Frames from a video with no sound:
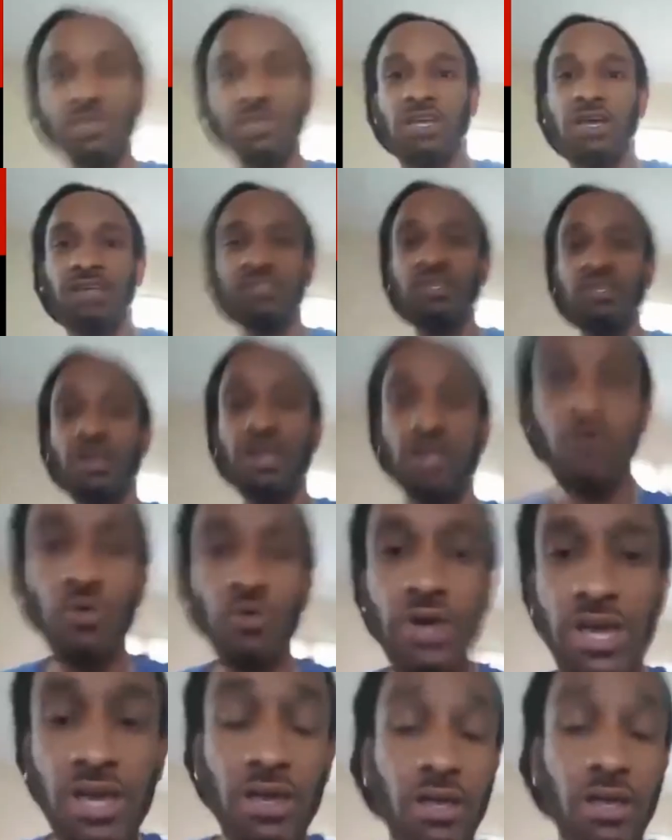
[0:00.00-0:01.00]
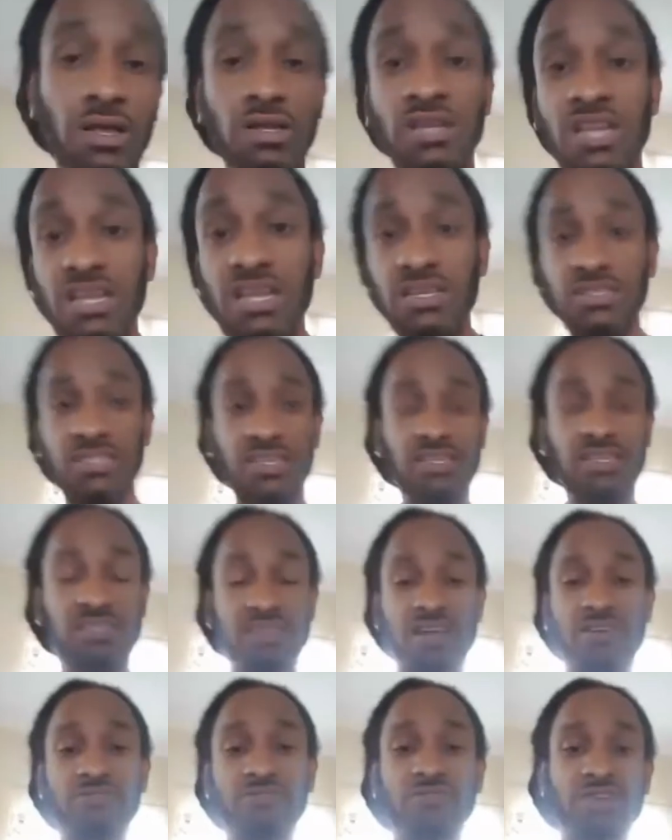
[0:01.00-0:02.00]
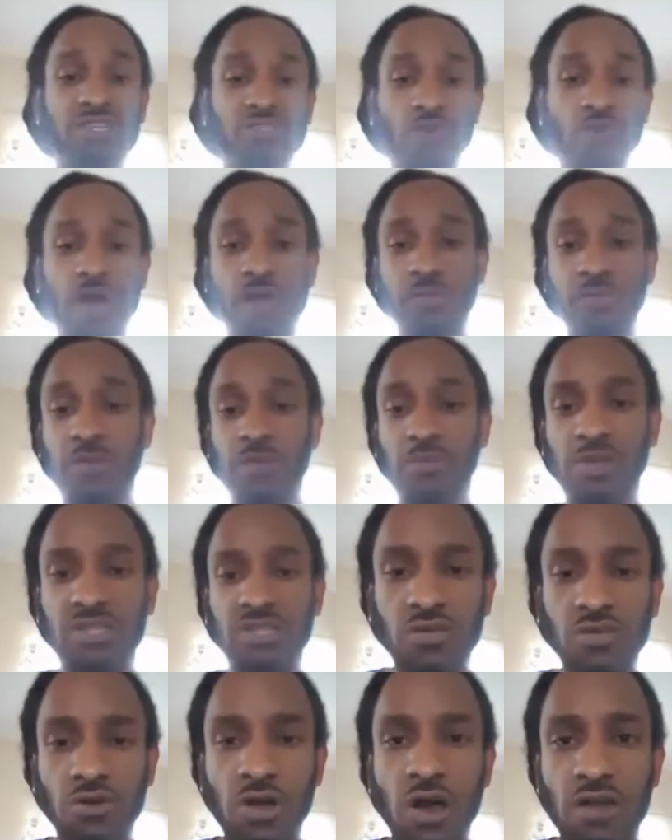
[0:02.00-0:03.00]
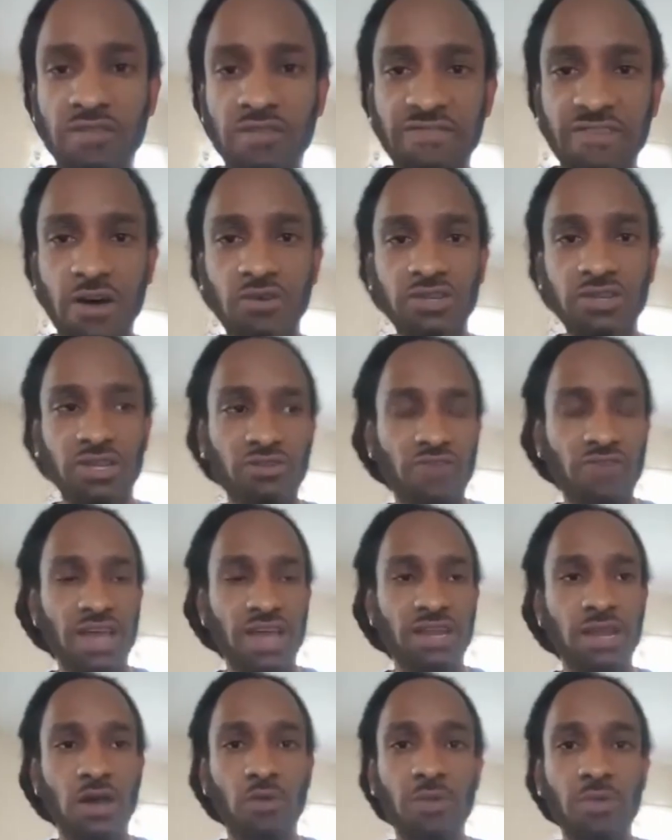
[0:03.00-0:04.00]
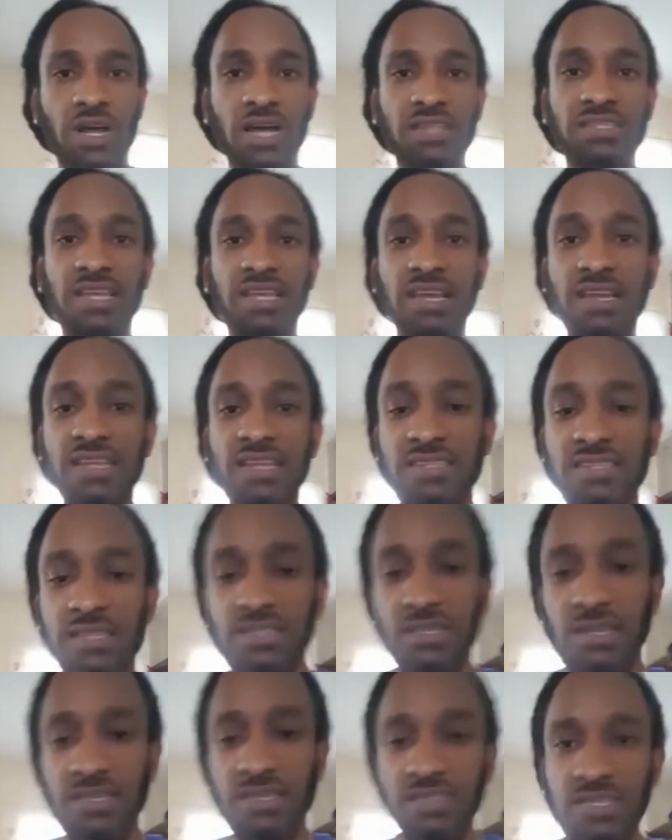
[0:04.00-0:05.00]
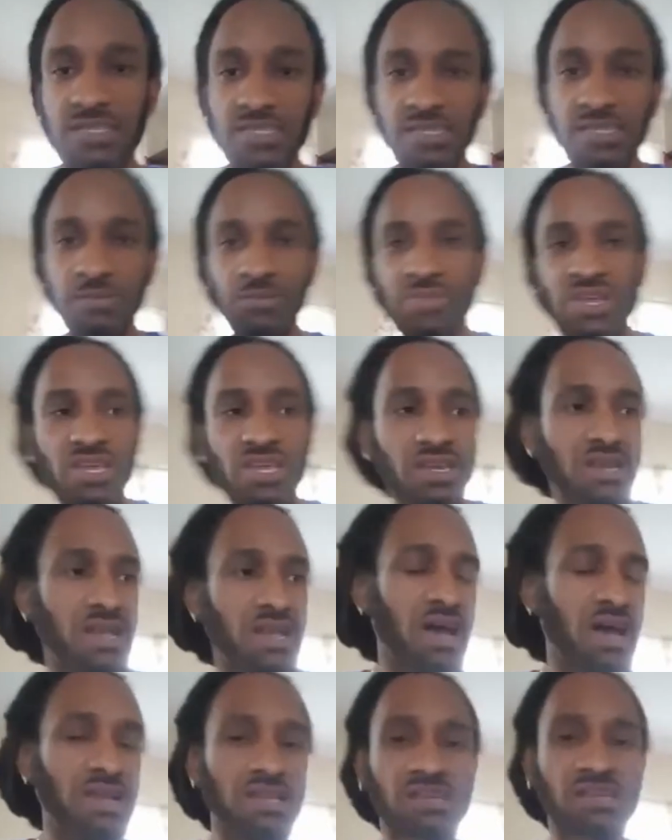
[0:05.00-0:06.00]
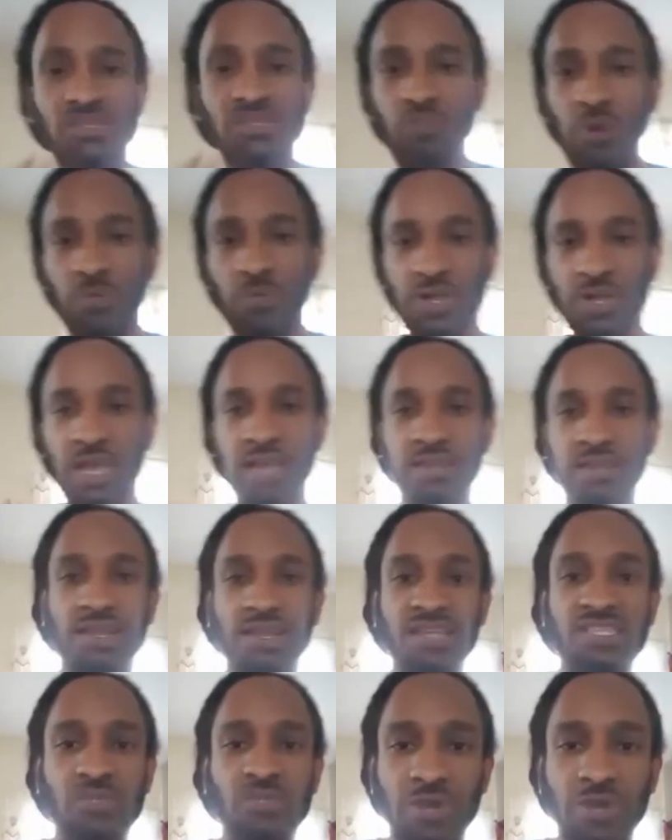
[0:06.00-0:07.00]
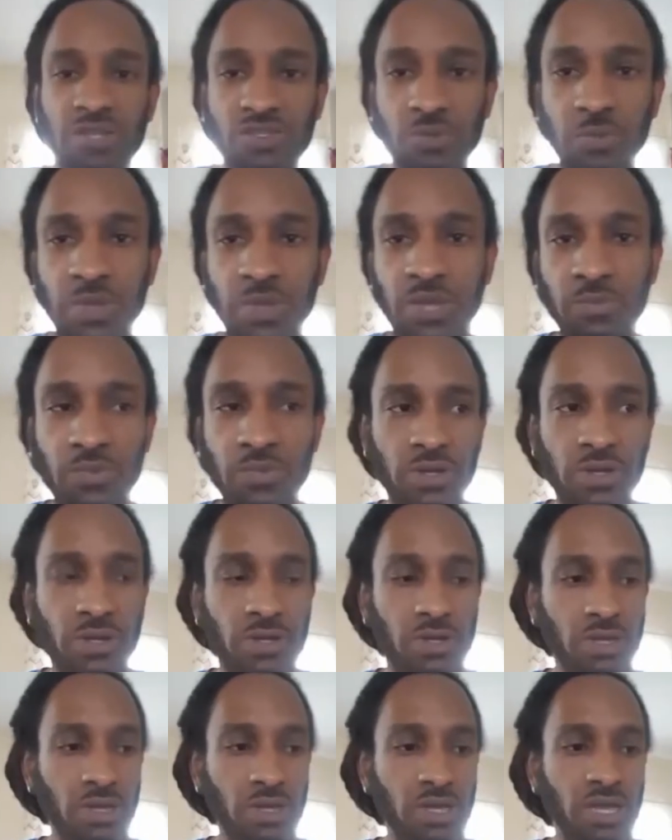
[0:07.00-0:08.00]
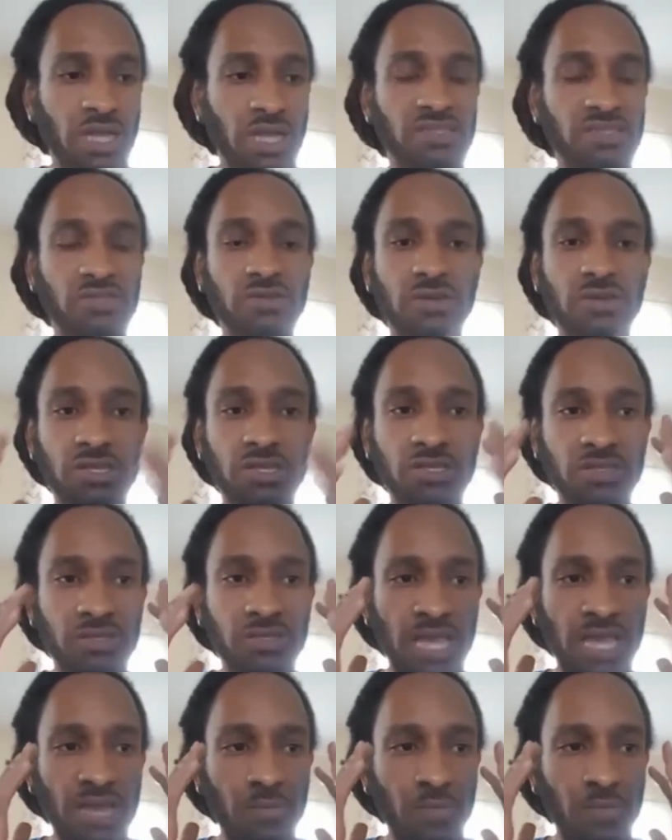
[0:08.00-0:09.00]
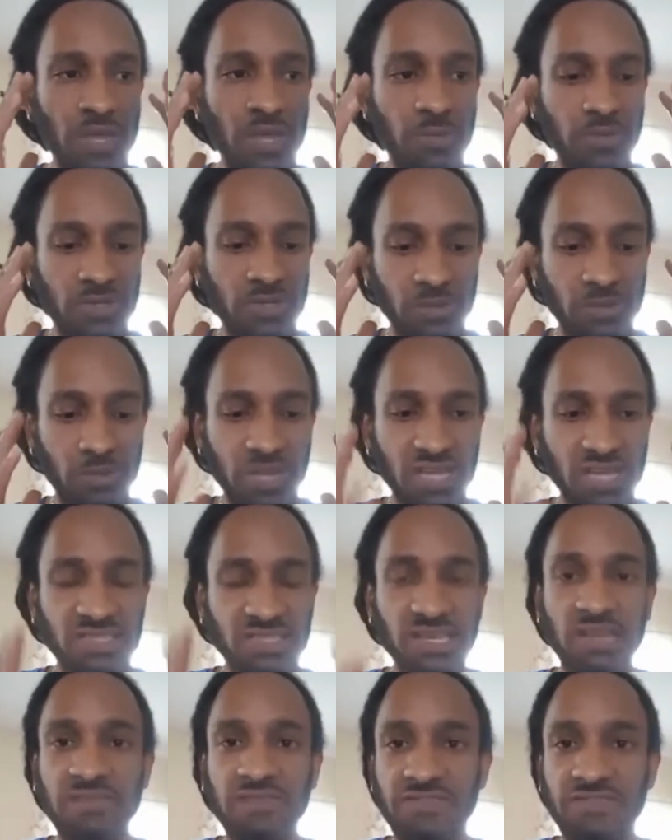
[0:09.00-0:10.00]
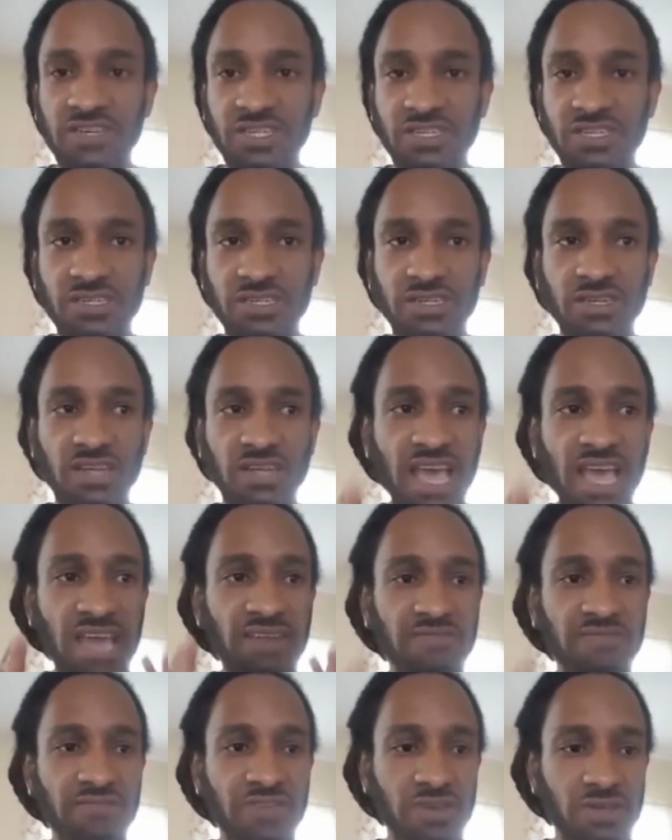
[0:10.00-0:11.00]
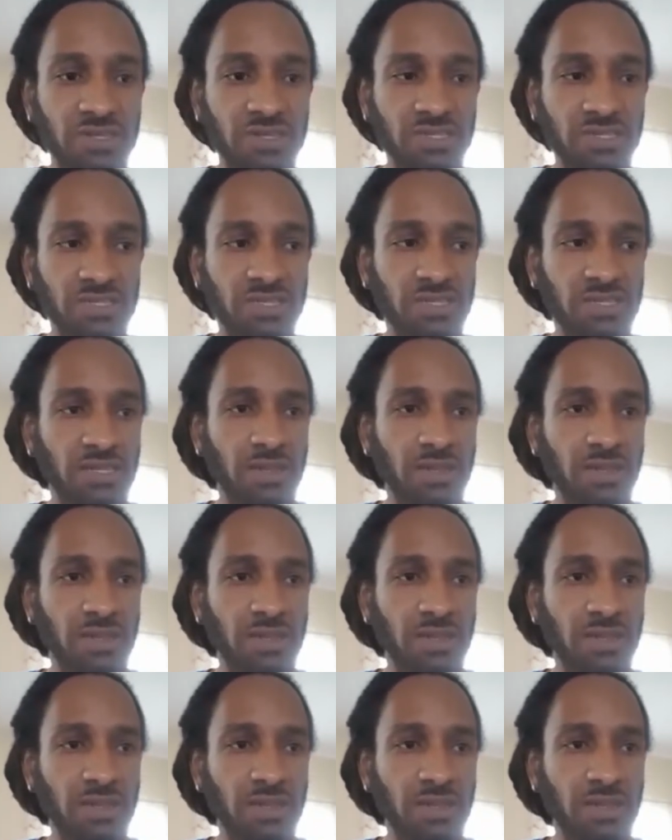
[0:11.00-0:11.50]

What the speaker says: Yeah, so anyway, these things are the reason why people are so confounded right now, because they're listening to the system, media, all of these propaganda they spread to people. It's to get people to be selfish, envious.